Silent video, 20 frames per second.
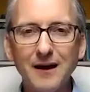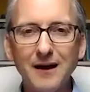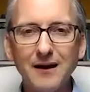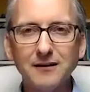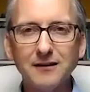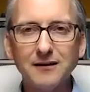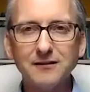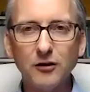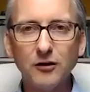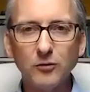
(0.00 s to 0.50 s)

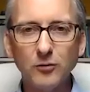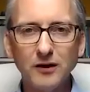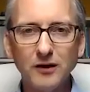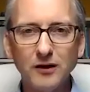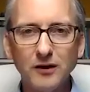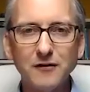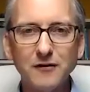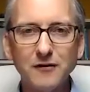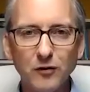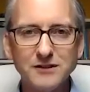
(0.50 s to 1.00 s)
So we're
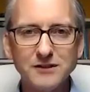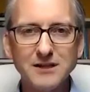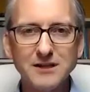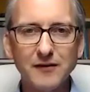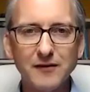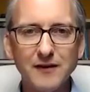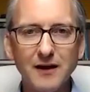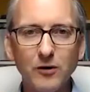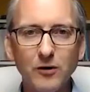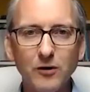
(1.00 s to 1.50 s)
looking forward to having
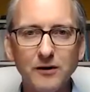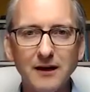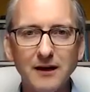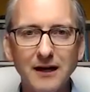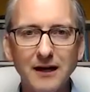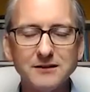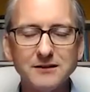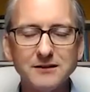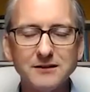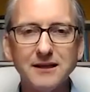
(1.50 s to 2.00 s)
that one
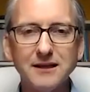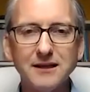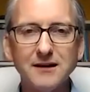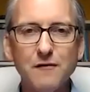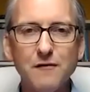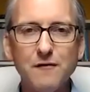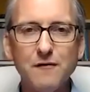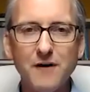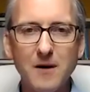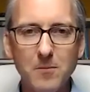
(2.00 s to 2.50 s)
out in
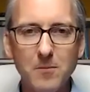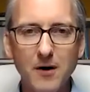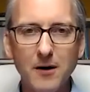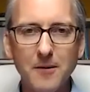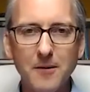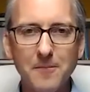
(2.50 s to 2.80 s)
November.